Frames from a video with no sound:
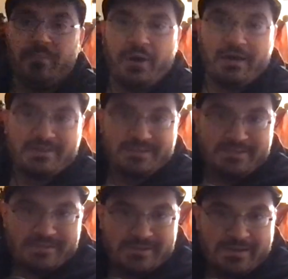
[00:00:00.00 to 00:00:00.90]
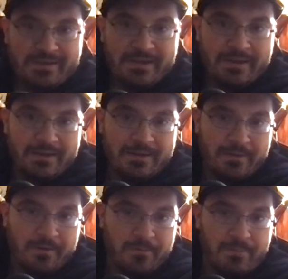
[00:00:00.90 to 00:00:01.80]
boxes
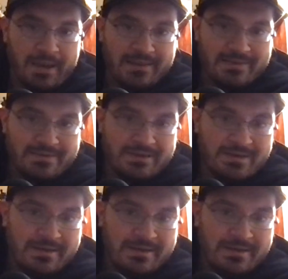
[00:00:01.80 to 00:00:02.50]
are meant